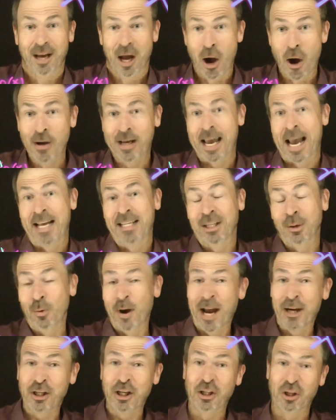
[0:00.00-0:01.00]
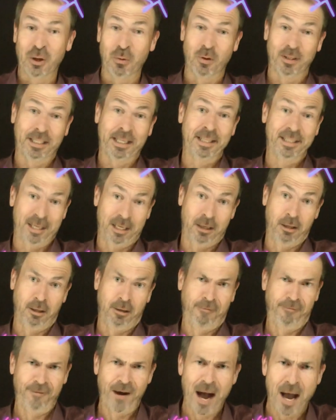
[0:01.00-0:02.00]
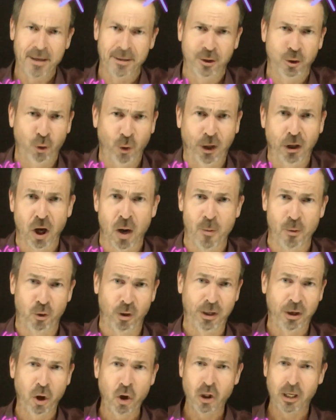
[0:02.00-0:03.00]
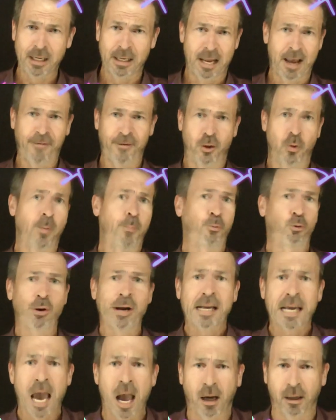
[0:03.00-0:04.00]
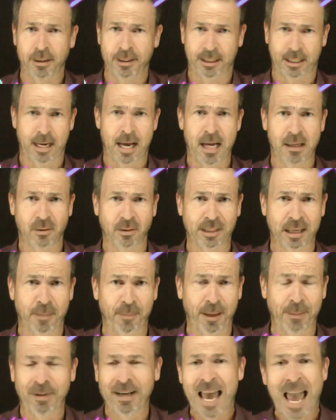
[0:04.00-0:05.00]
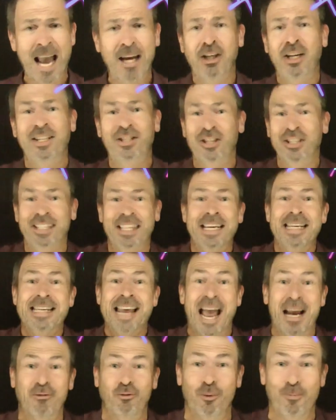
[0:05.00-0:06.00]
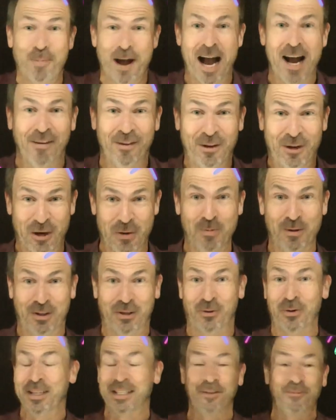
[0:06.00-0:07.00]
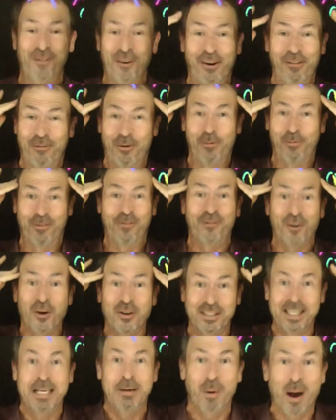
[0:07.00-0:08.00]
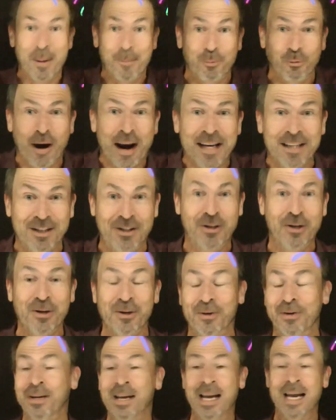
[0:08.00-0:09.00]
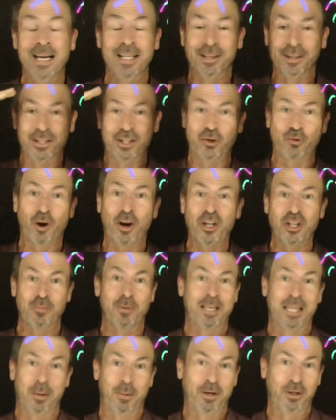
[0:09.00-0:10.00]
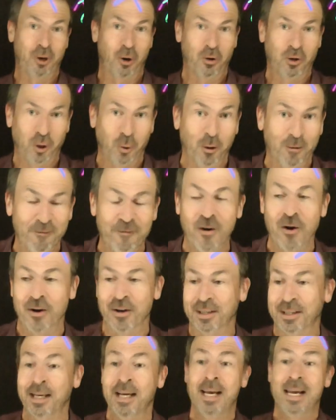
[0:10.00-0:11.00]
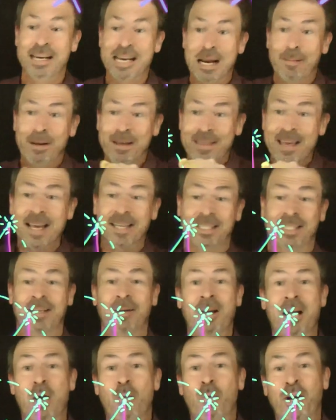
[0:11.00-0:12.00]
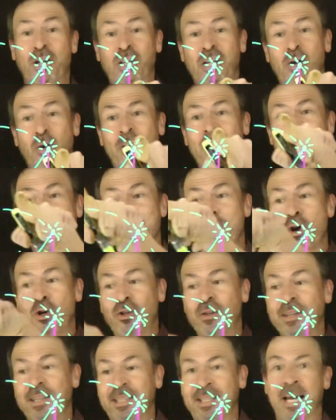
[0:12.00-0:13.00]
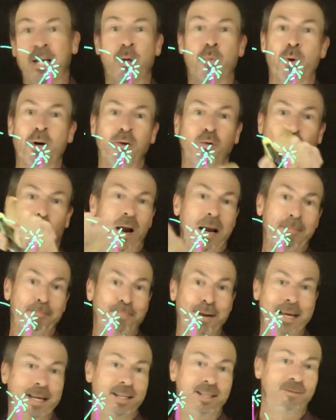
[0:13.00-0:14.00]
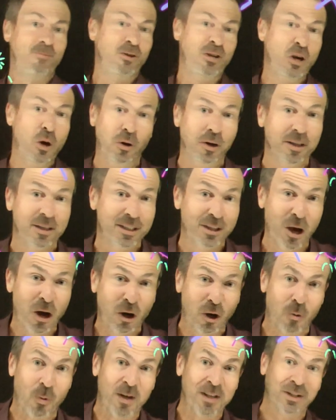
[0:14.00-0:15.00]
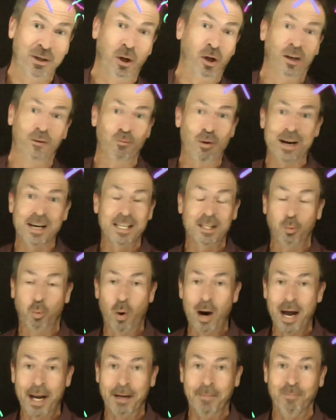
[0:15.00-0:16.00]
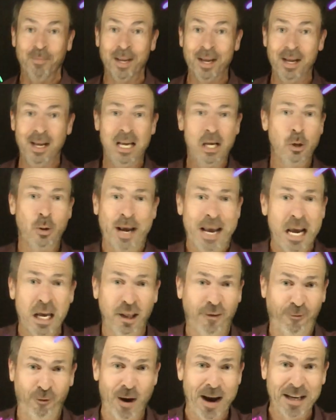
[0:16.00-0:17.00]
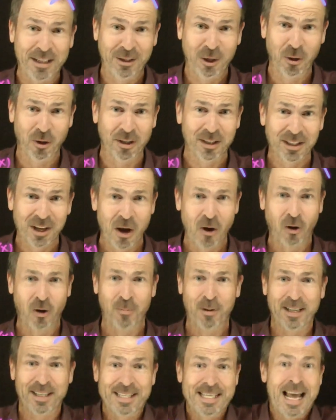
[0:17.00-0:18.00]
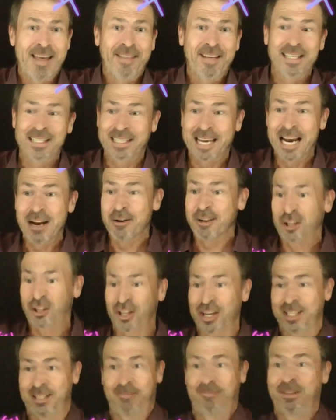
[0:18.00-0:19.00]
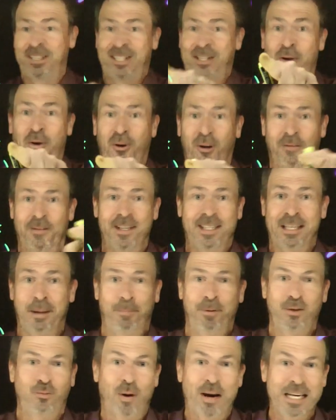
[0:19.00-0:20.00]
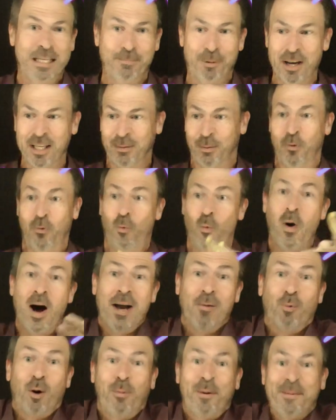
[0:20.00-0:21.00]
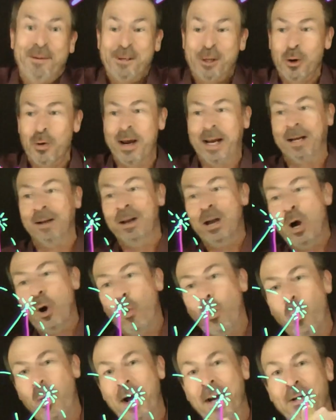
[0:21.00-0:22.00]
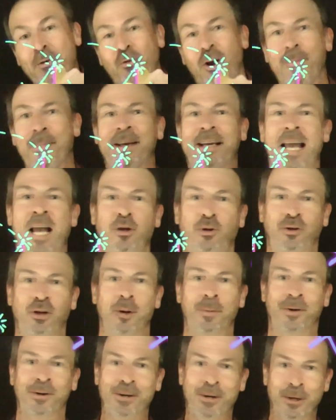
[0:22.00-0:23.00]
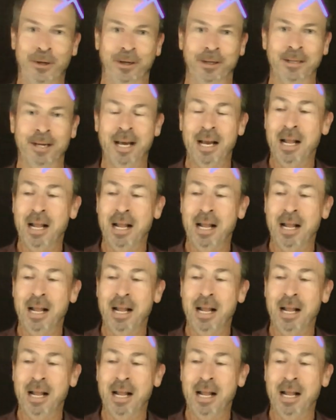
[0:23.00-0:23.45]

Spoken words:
Okay, so we're actually doing what's considered advanced trigonometry, usually left to a pre-calculus class or something, but actually it's just the natural part of the human story. It's the very first thing our brains do. So it's strange to me that we don't do it first. Namely this, we're actually looking at the motion of the sun on one great big unit circle, one circle of radius one. You'll hear the phrase unit circle, but it's nothing scary, it's just the circle of the simplest radius possible. One, what we've been doing? One great big astronomical unit.